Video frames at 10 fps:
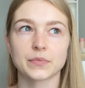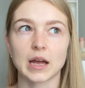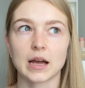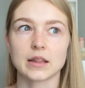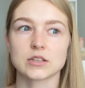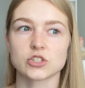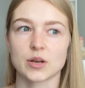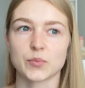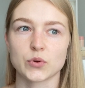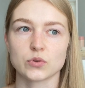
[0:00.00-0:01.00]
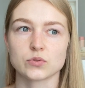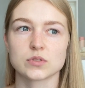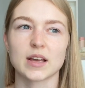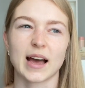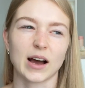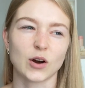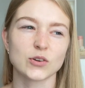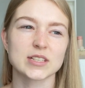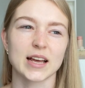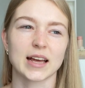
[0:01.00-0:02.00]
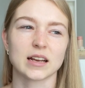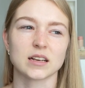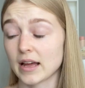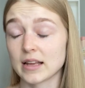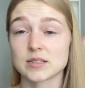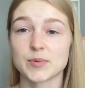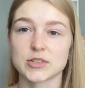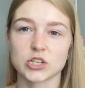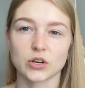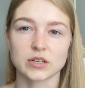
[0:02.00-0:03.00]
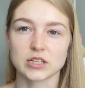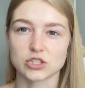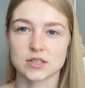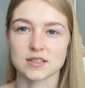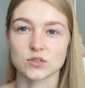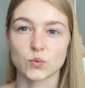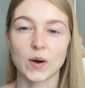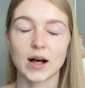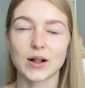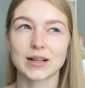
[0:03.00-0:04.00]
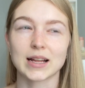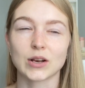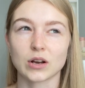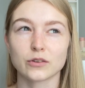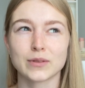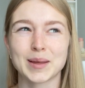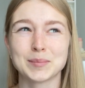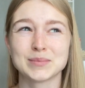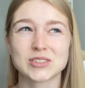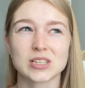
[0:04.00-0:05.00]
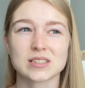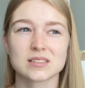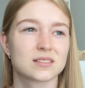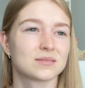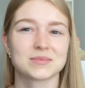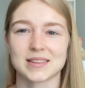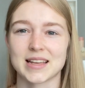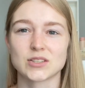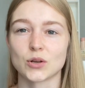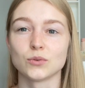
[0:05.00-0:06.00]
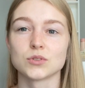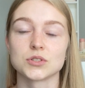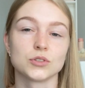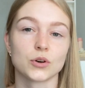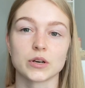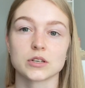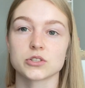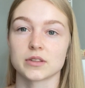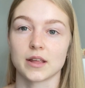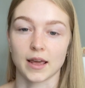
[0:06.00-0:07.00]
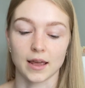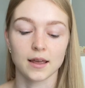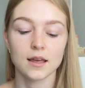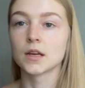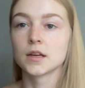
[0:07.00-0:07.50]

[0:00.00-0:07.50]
other shampoos out, and especially conditioners as well. A lot of them just, they don't nourish the hair.